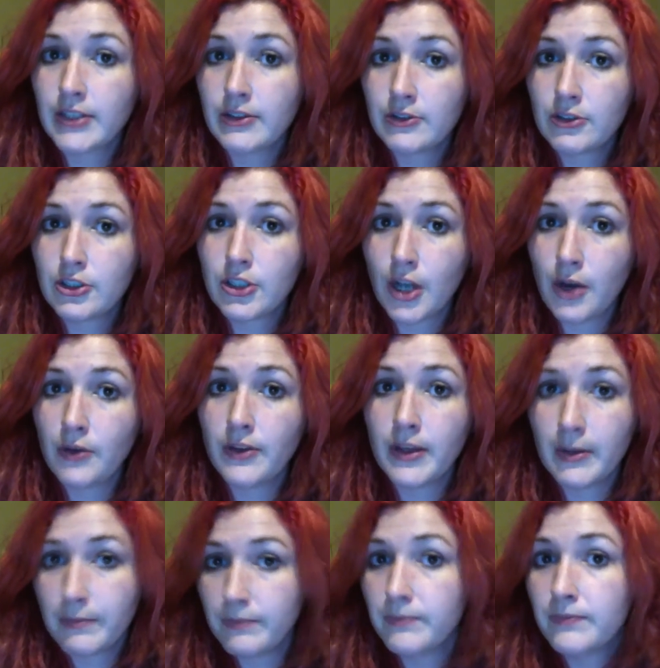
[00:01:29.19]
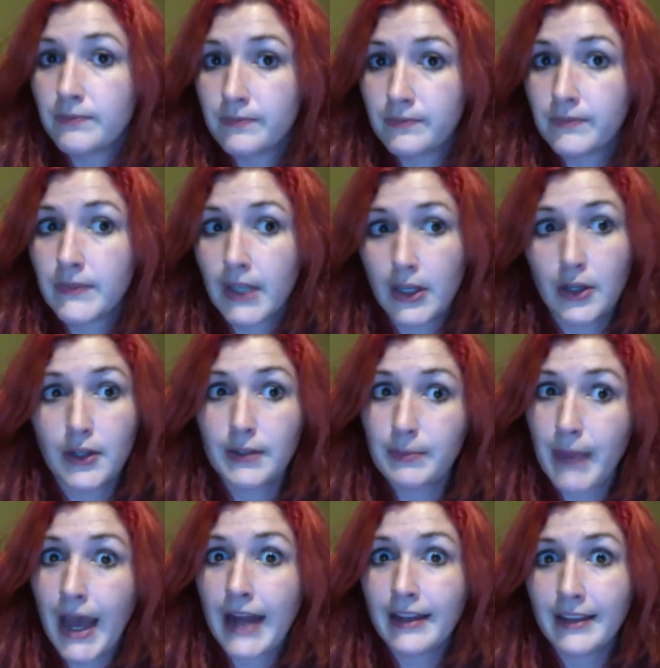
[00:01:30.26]
show the good,
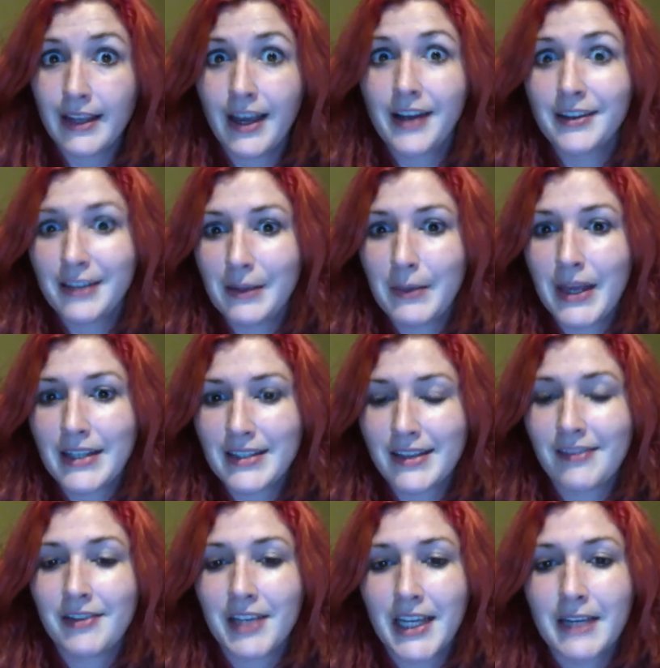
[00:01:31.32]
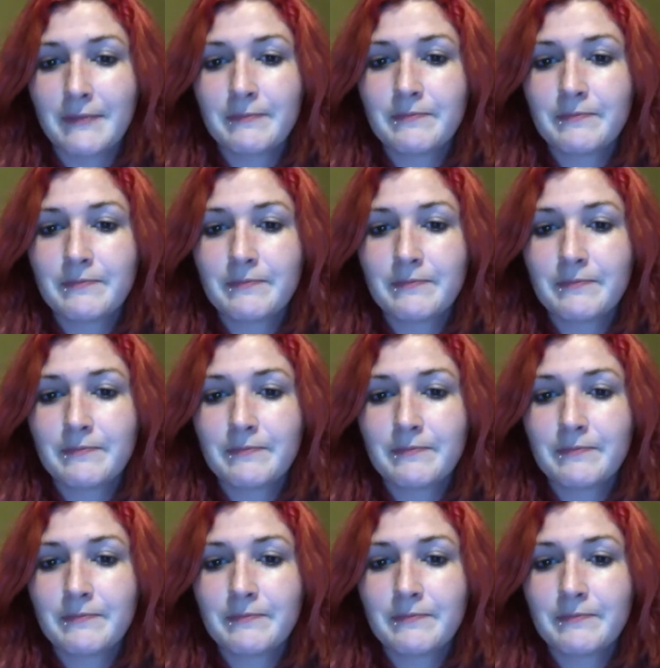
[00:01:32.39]
bad, and the ugly, basically.